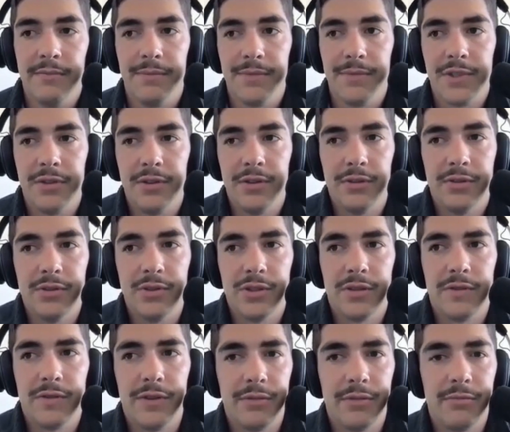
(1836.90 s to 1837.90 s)
So there are
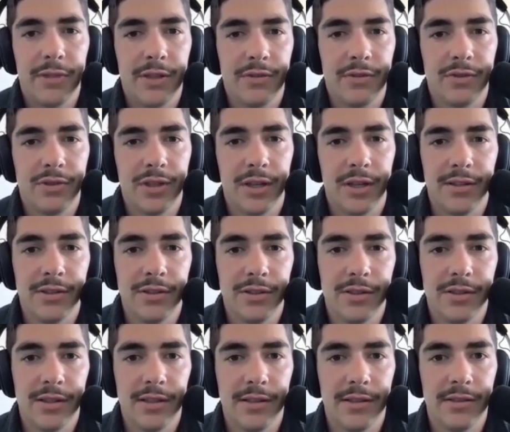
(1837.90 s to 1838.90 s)
just fundamental
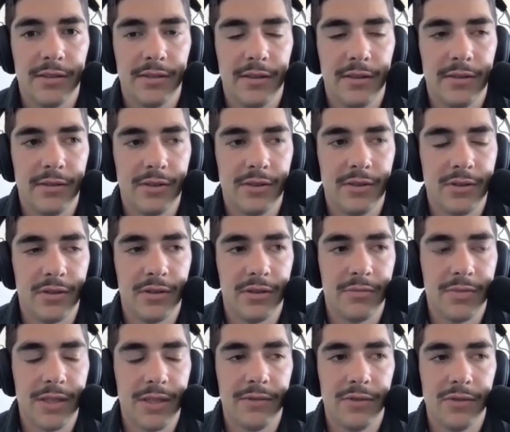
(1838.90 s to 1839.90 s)
challenges there that our
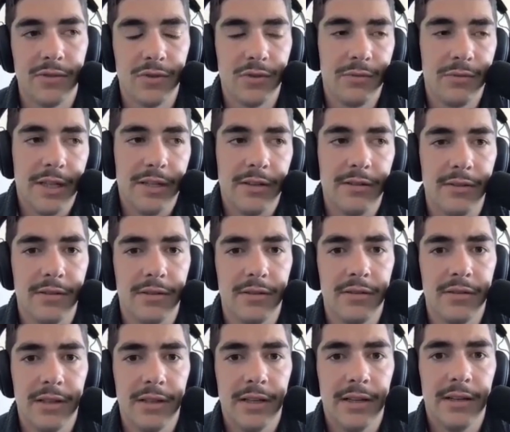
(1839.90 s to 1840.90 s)
startups have to surmount,
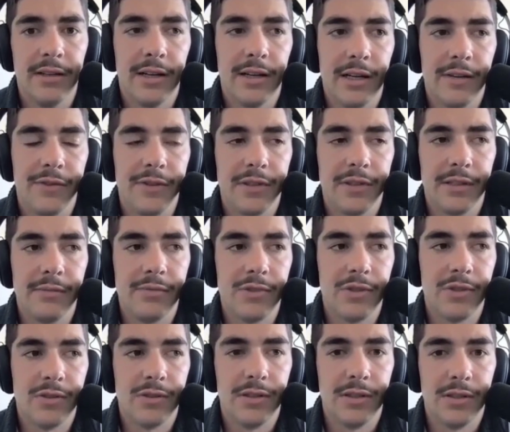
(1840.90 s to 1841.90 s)
and oftentimes
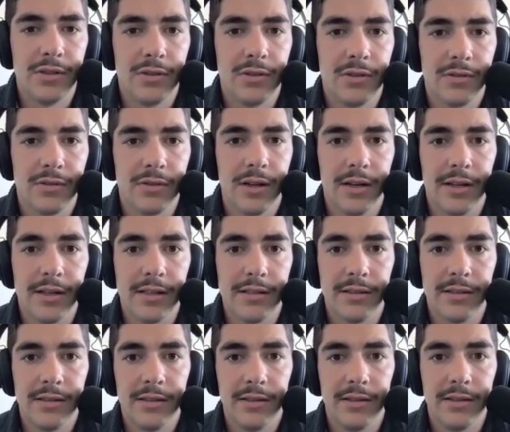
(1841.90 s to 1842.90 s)
there's additional costs
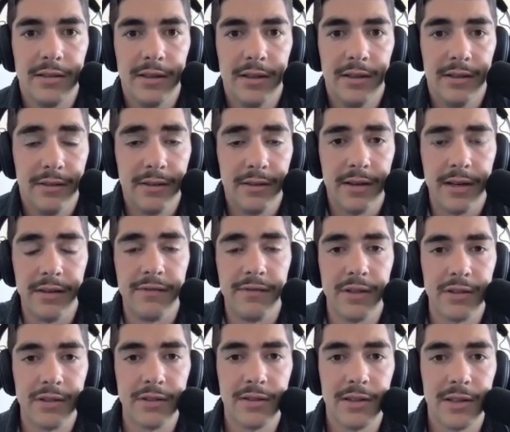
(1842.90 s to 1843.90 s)
that high
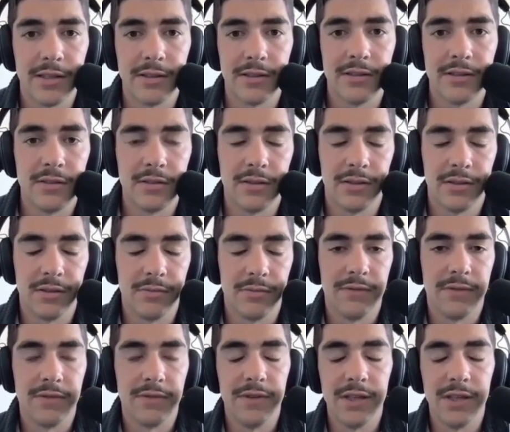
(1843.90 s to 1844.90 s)
fixed costs that startups
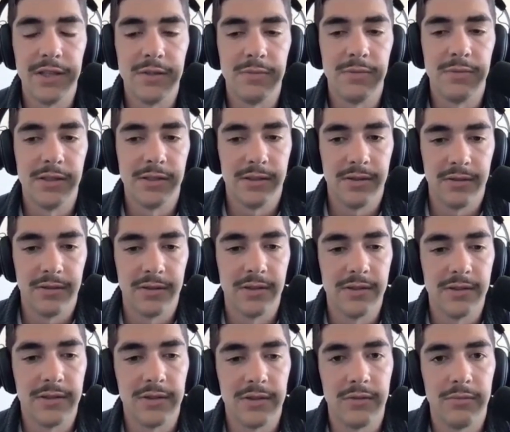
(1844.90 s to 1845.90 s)
have to face because they're
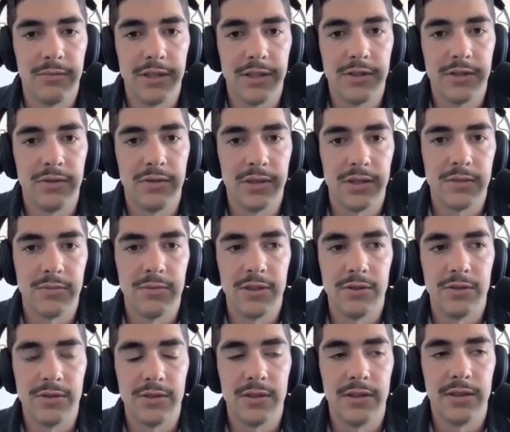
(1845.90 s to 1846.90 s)
considered money
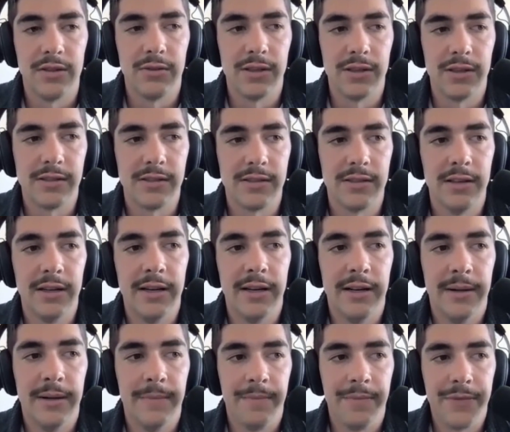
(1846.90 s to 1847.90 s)
transmitters in the US.
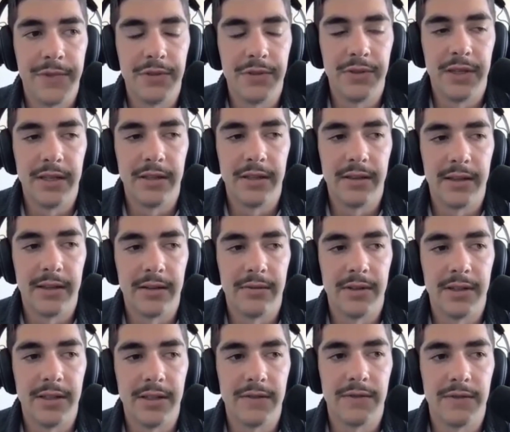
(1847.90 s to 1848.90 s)
So getting that
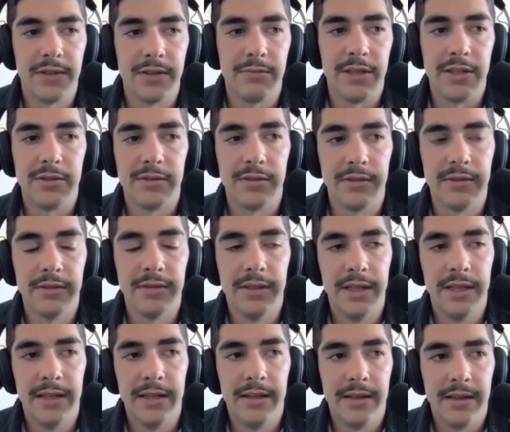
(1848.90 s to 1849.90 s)
right is fundamental.
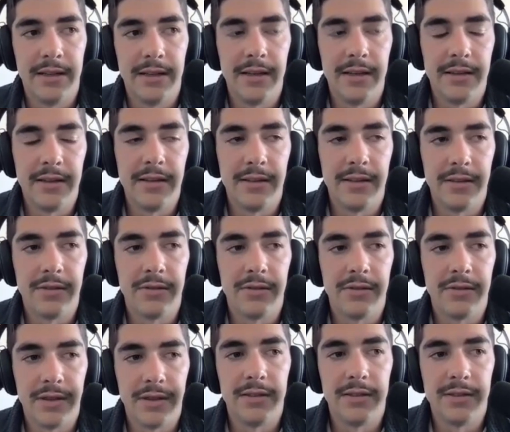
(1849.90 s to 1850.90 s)
And then the other
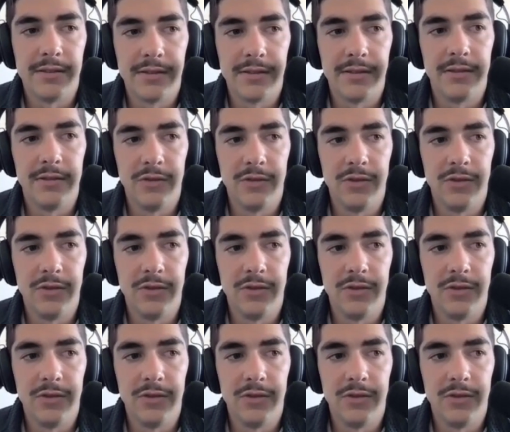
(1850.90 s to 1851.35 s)
thing is